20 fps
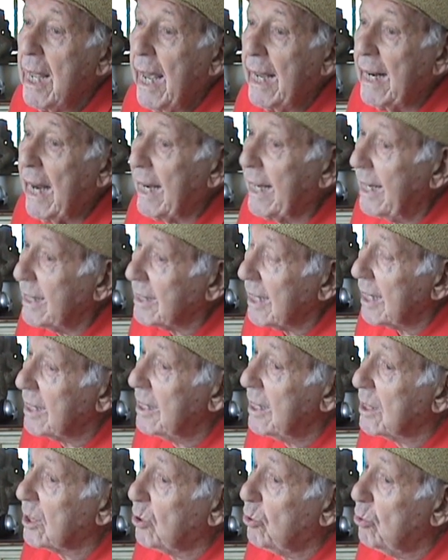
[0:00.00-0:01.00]
And I guess I
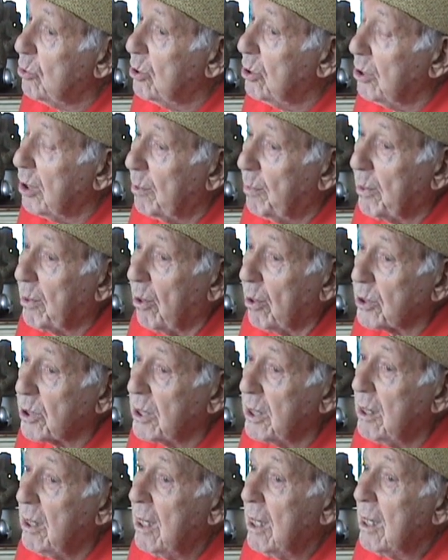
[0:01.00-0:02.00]
did too good because
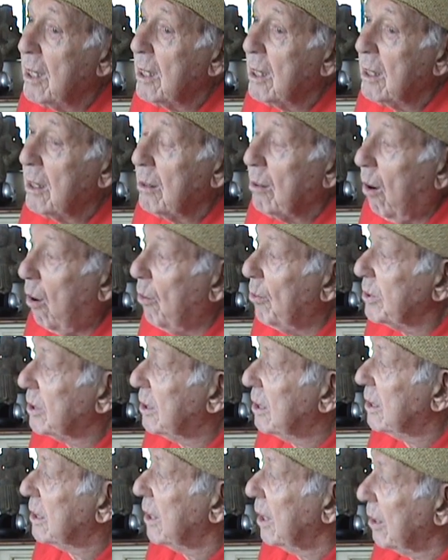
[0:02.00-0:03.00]
he always
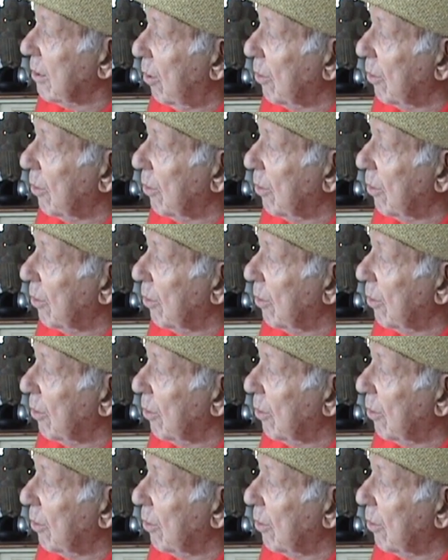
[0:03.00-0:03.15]
didn't say,